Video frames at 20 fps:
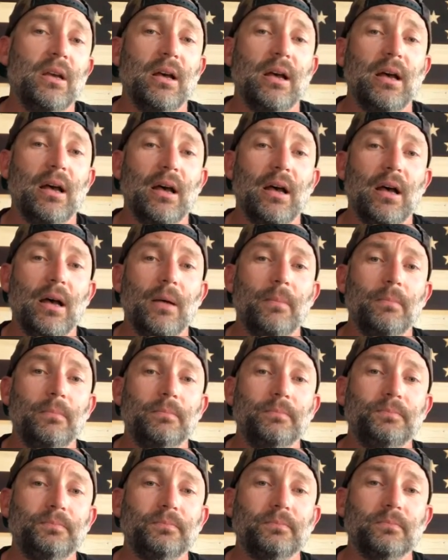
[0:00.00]
I
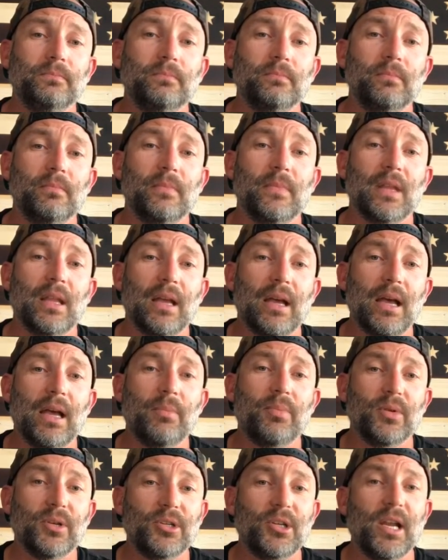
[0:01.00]

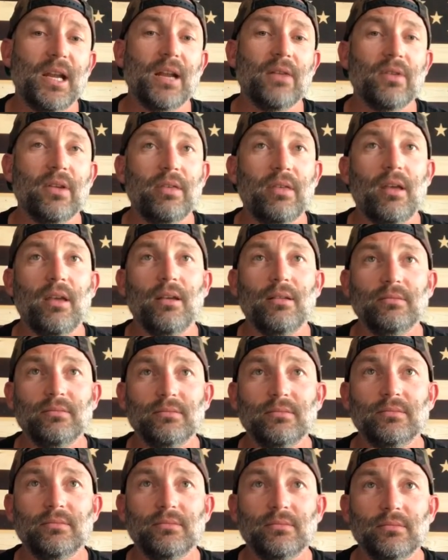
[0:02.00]
appreciate everything
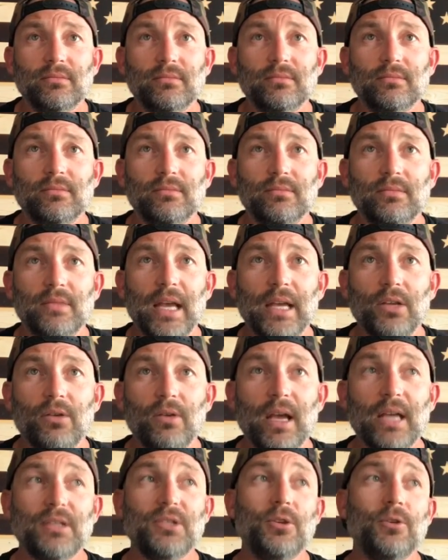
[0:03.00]
that you
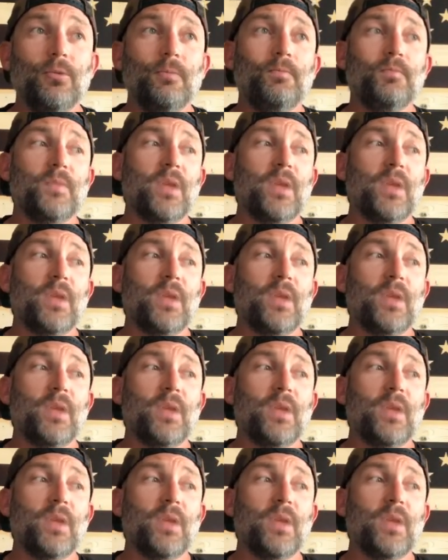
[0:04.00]
guys do.